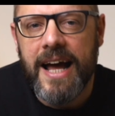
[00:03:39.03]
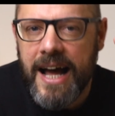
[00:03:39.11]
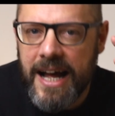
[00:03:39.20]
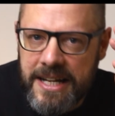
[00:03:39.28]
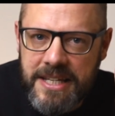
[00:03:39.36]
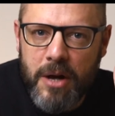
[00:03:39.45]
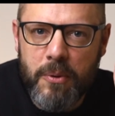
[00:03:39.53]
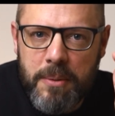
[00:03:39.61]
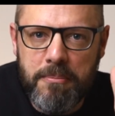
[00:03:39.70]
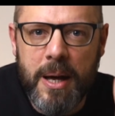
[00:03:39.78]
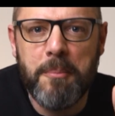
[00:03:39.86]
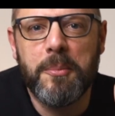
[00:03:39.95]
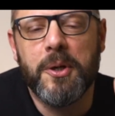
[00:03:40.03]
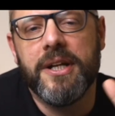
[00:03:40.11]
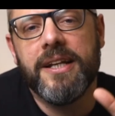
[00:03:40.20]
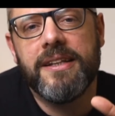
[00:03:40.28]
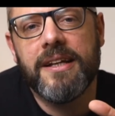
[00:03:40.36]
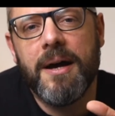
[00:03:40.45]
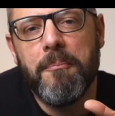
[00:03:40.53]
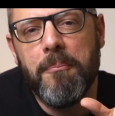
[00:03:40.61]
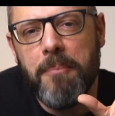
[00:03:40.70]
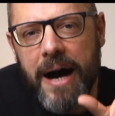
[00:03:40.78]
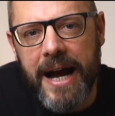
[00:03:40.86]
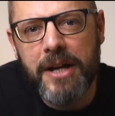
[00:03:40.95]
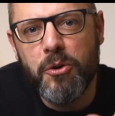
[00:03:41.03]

And I remember that, by